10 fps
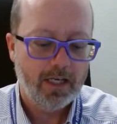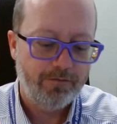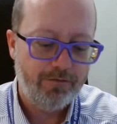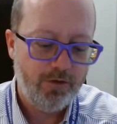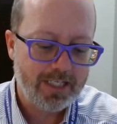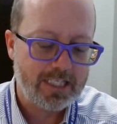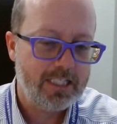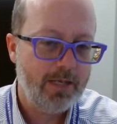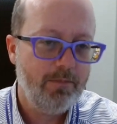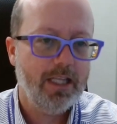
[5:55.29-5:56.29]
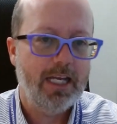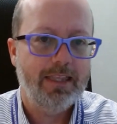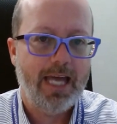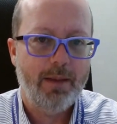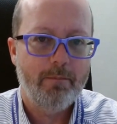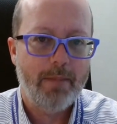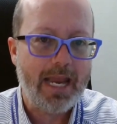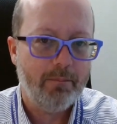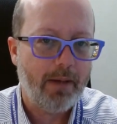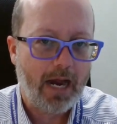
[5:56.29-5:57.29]
And if you can stimulate that
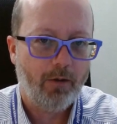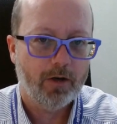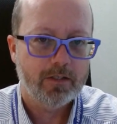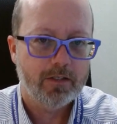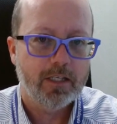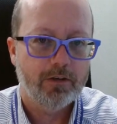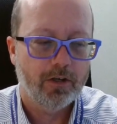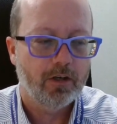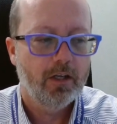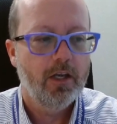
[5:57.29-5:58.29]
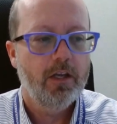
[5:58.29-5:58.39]
main power center,